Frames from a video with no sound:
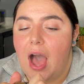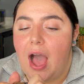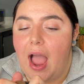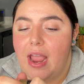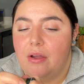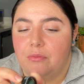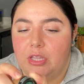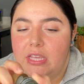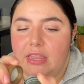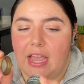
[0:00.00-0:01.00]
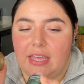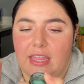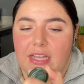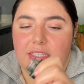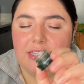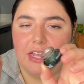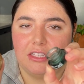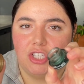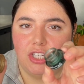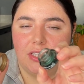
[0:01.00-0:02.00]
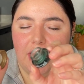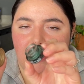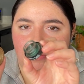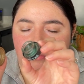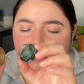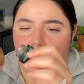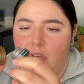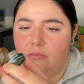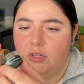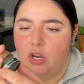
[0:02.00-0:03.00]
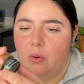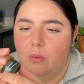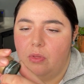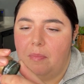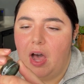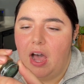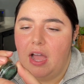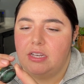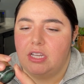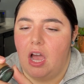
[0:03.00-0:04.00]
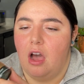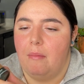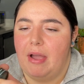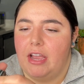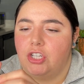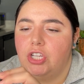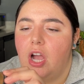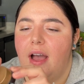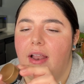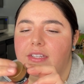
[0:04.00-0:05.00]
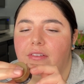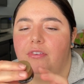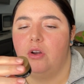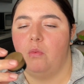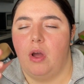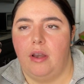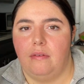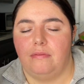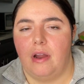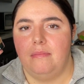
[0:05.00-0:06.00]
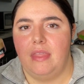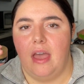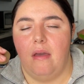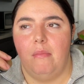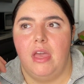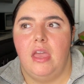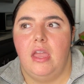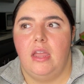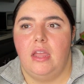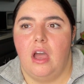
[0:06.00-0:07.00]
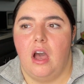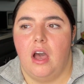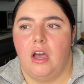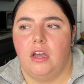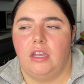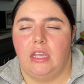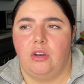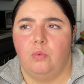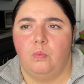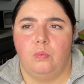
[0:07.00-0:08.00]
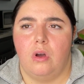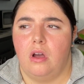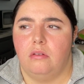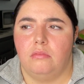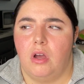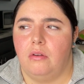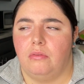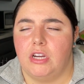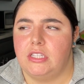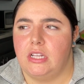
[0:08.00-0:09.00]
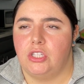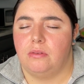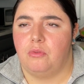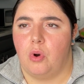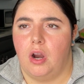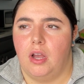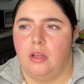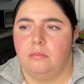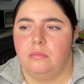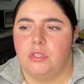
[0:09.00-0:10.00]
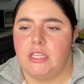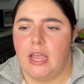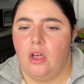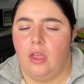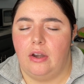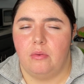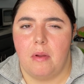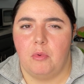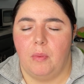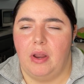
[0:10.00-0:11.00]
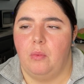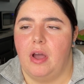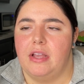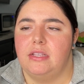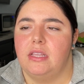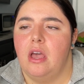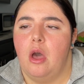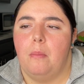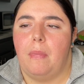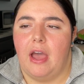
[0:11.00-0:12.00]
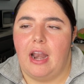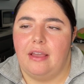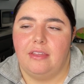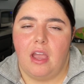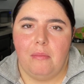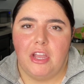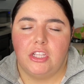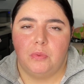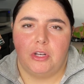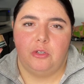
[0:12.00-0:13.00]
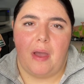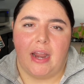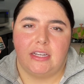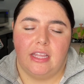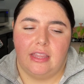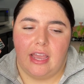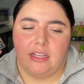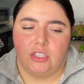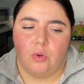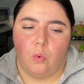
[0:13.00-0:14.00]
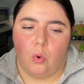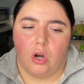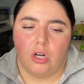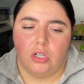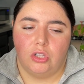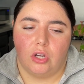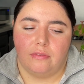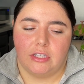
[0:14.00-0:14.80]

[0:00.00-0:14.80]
I really like this. It's just like in, you know, the pot. I actually got a different one from them in a recent Sephora sale. I don't remember when it was, but I think I might switch back to this or look for